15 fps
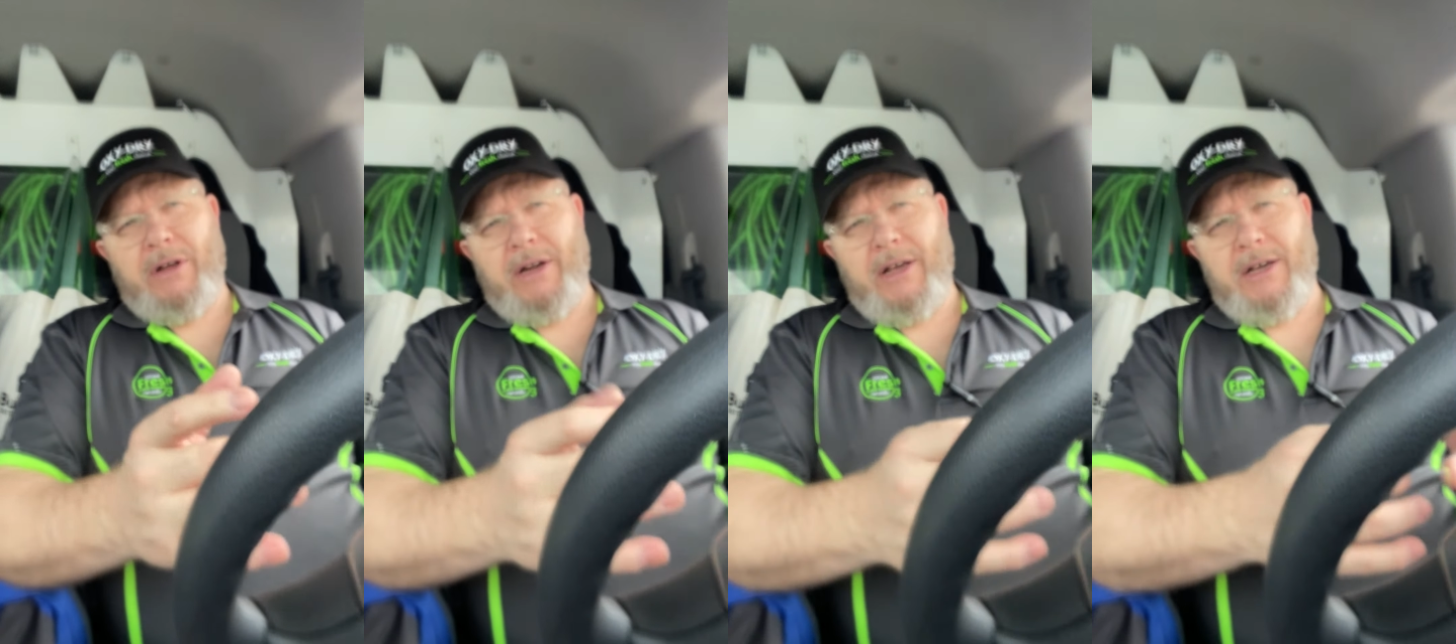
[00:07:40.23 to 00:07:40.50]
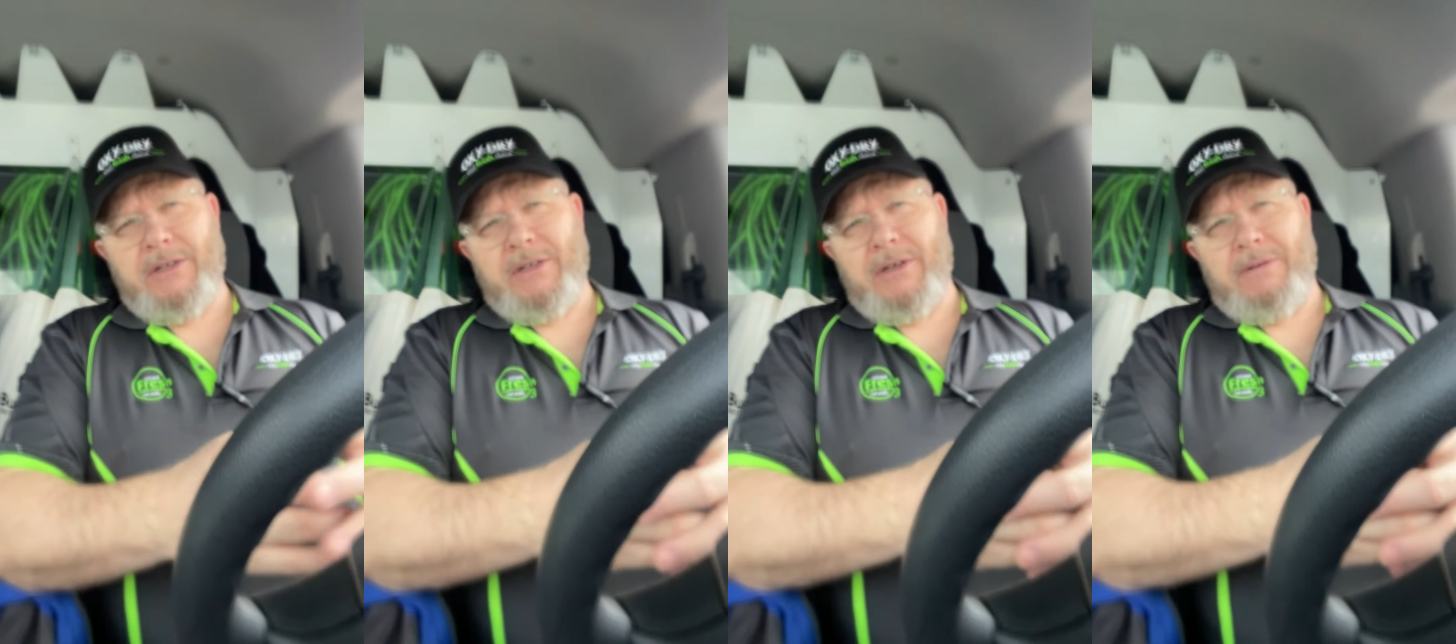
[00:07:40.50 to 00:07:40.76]
and he
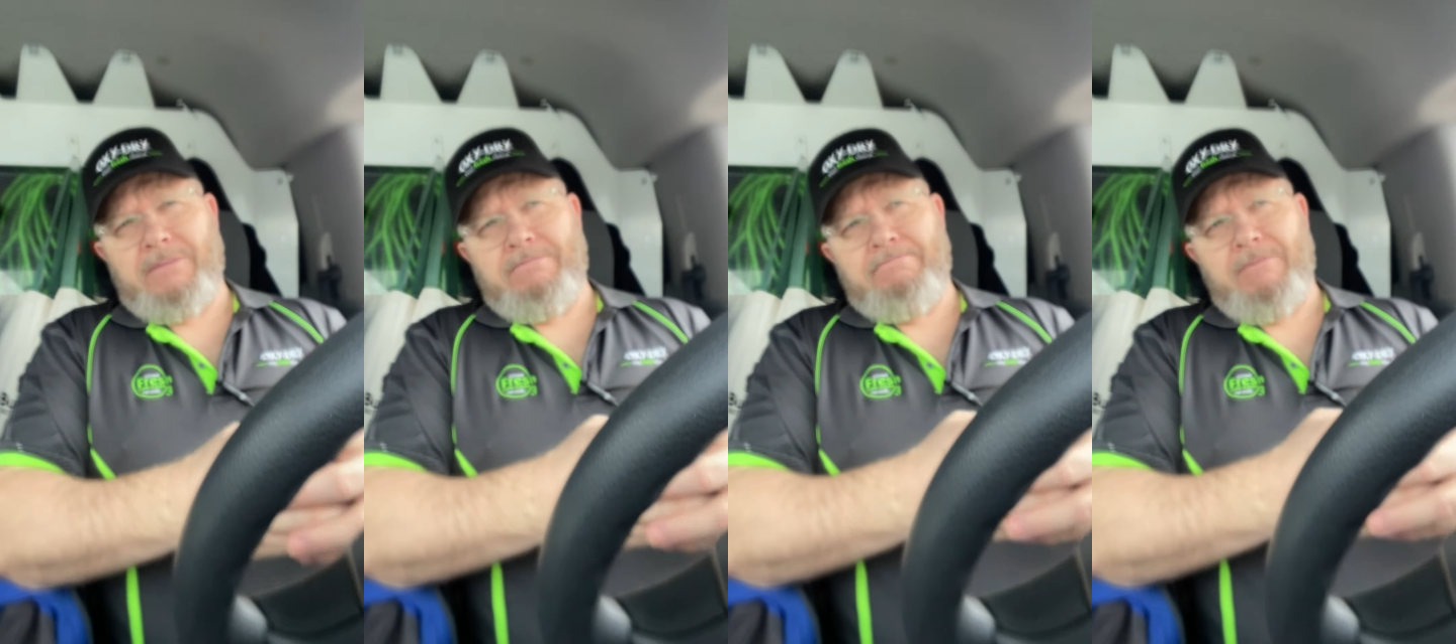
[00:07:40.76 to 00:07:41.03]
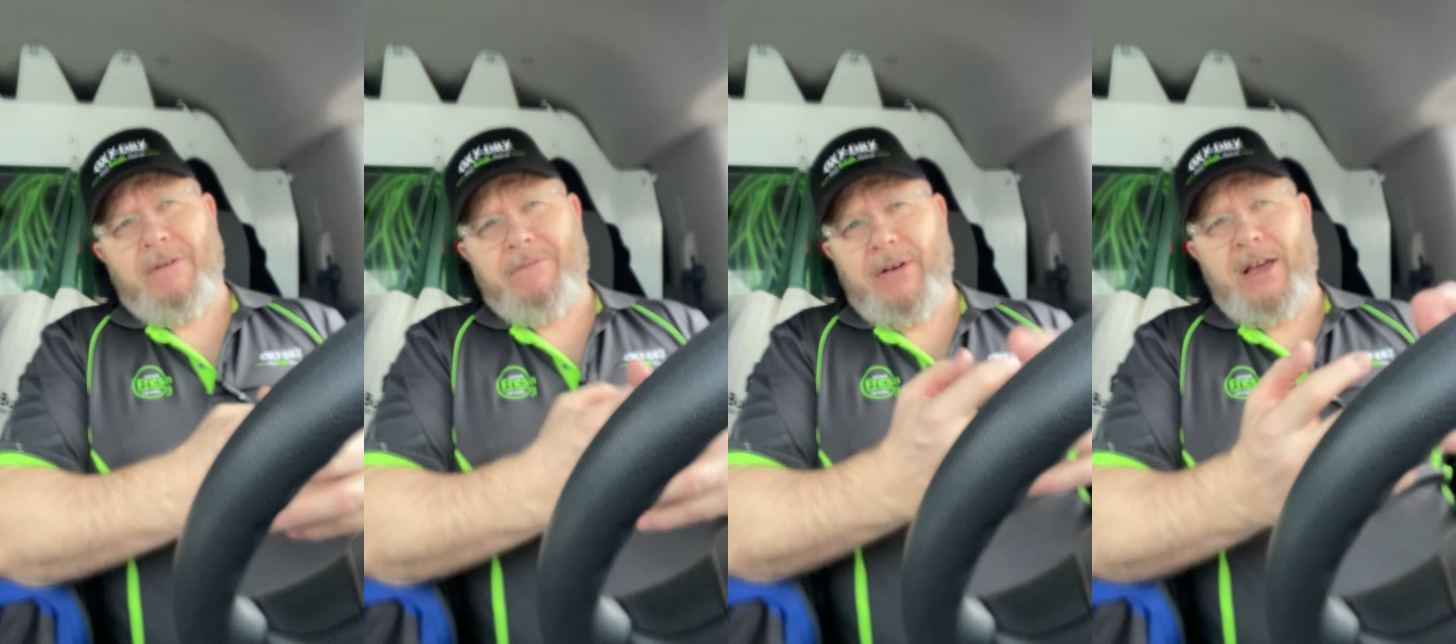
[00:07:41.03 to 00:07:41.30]
has a
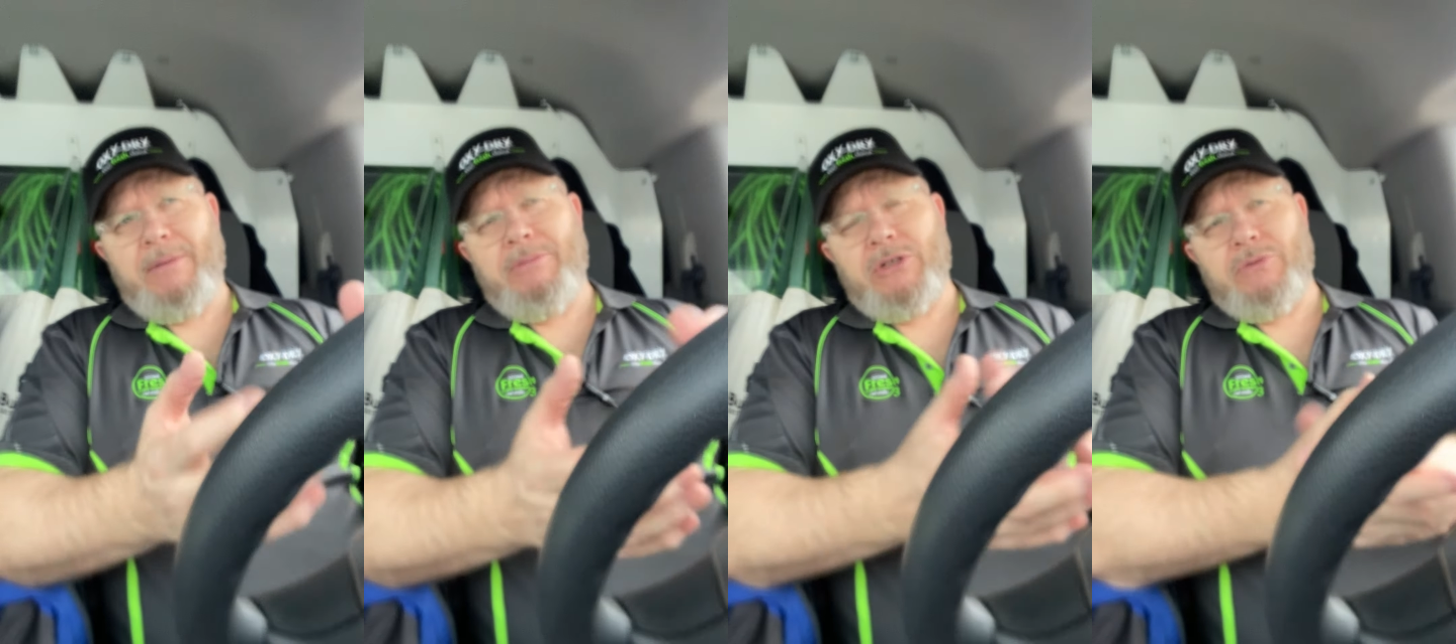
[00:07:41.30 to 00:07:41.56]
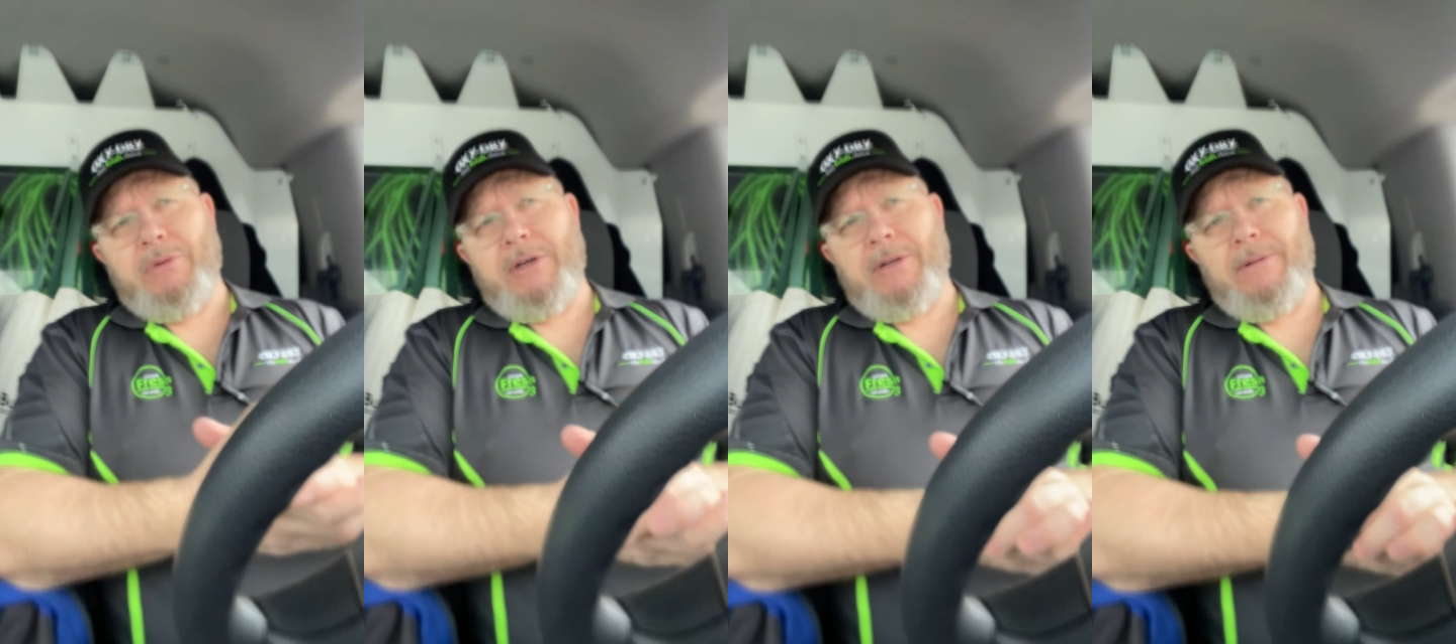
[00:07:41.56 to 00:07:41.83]
Vibe
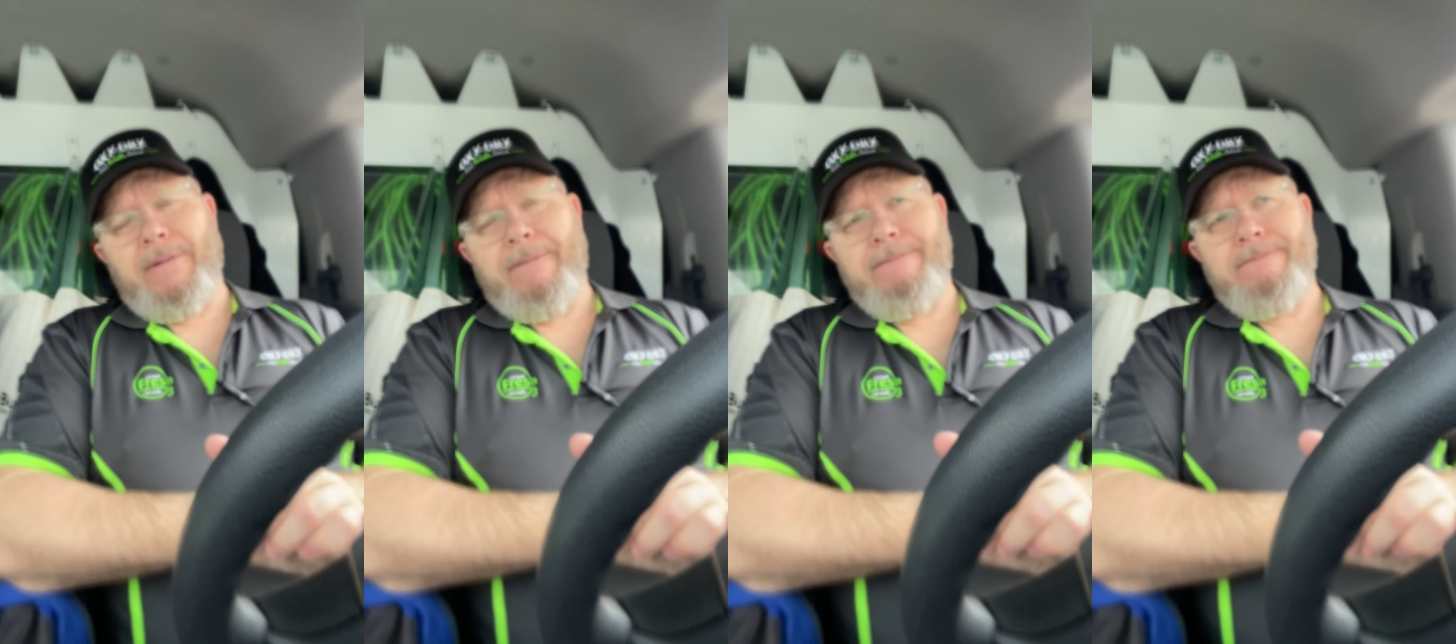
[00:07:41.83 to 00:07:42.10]
as well.